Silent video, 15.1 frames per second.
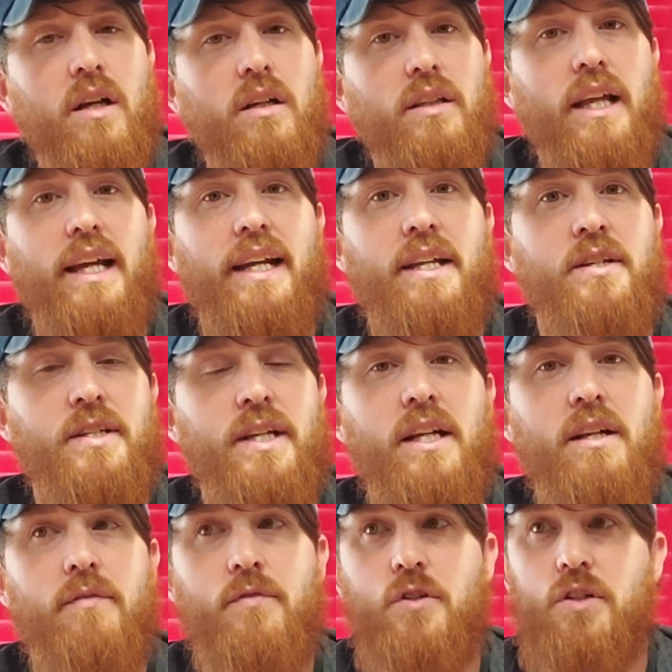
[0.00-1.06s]
Like,
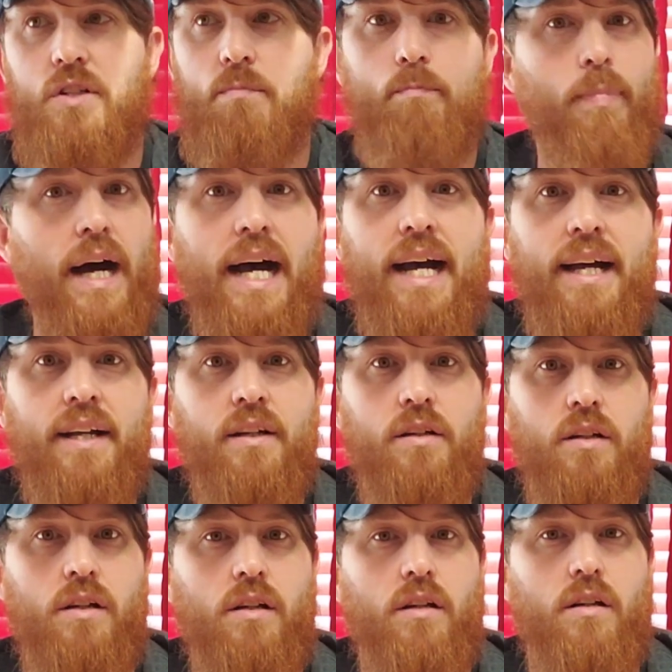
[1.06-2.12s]
instead of just buying
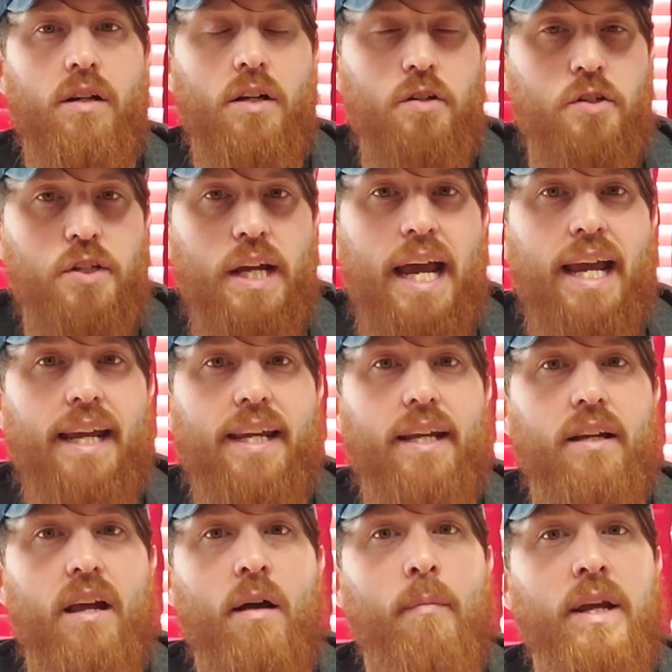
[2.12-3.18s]
a
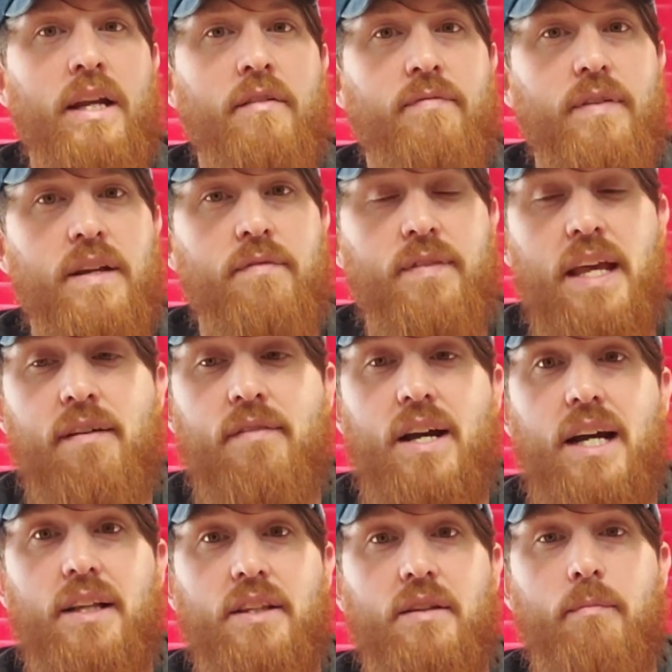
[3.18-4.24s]
jacket, I mean, if they've
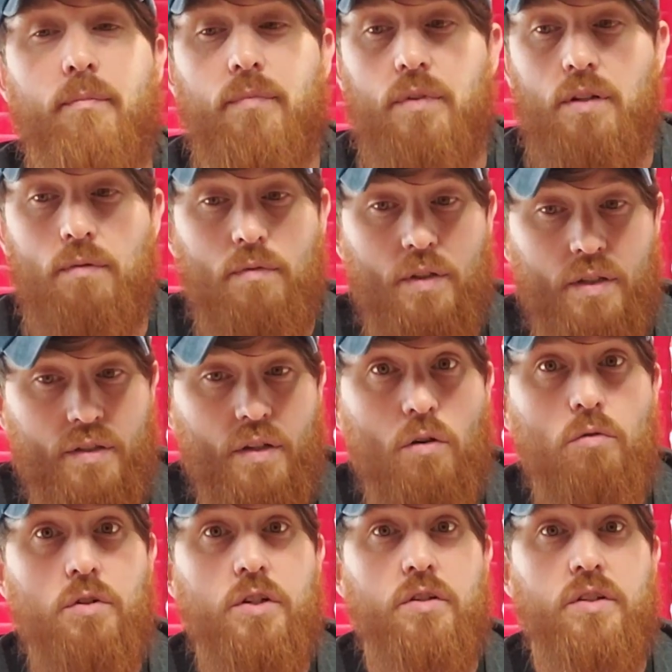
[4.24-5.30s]
got the
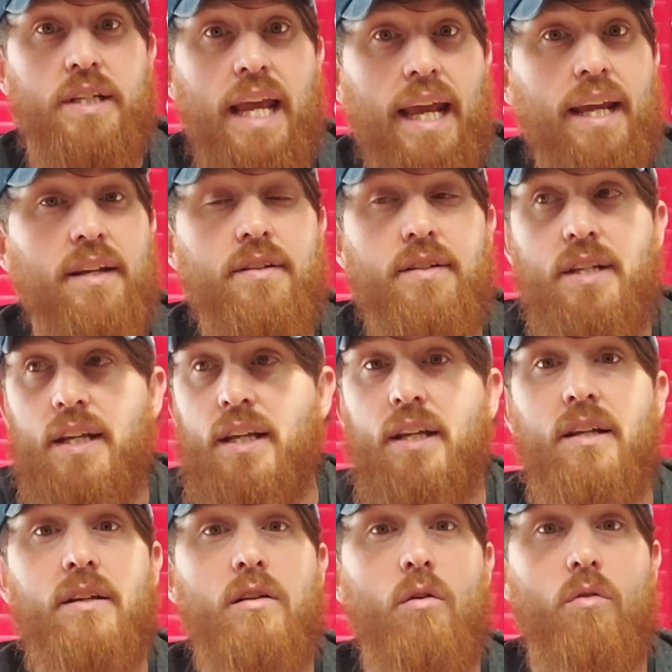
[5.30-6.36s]
soldier's
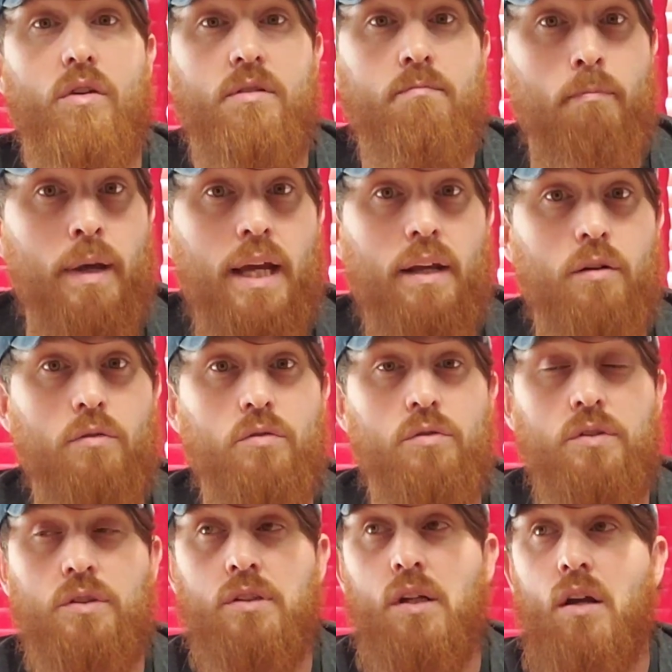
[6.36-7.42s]
canteen or his
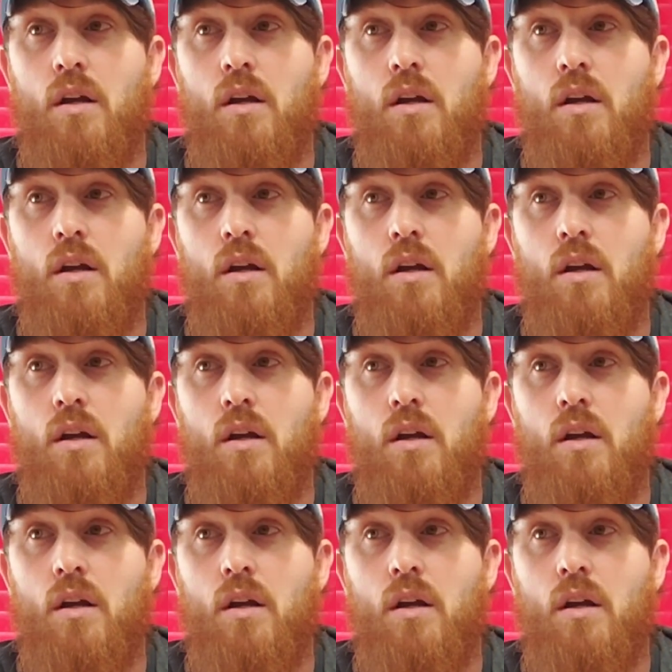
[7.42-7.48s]
medals